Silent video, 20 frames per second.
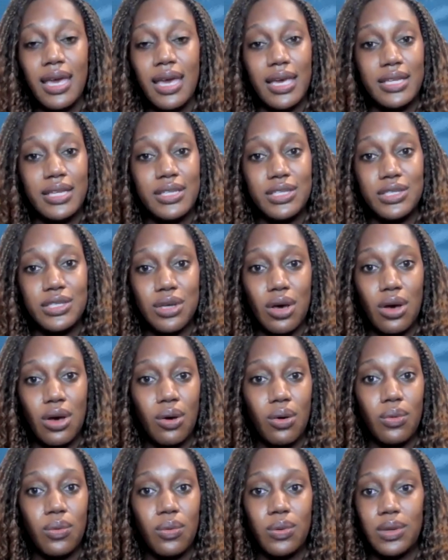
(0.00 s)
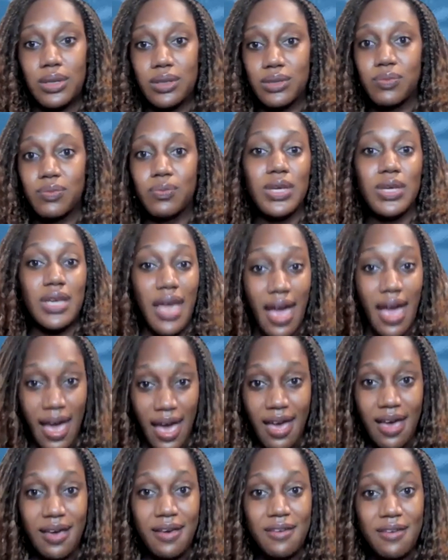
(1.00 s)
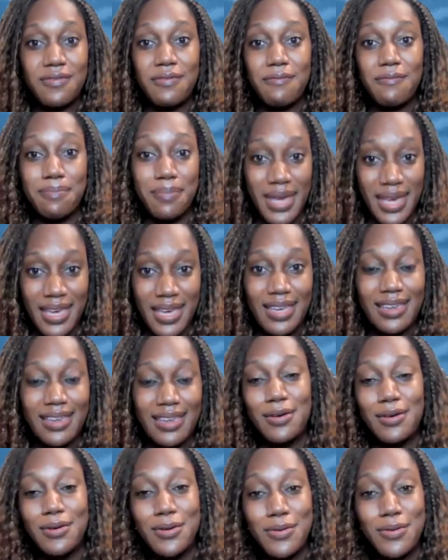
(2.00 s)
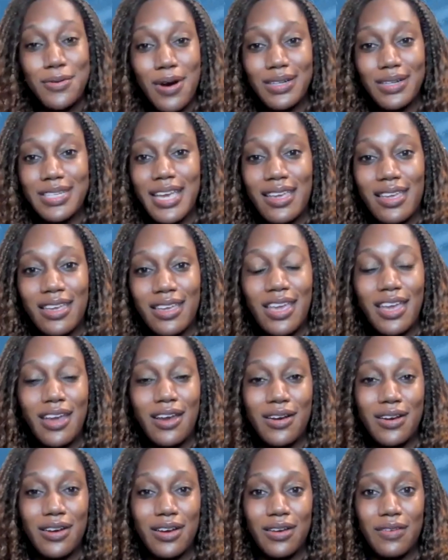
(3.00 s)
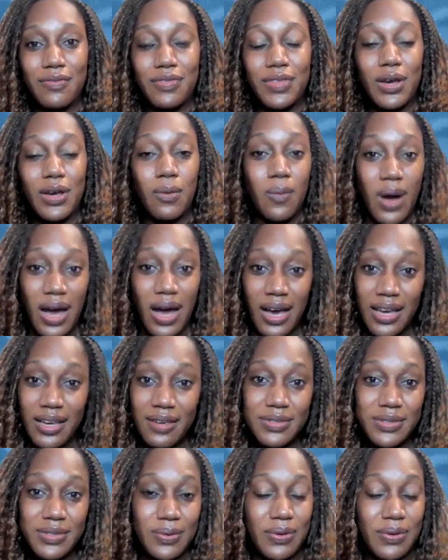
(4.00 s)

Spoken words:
And so we have men who are taking care of their wives,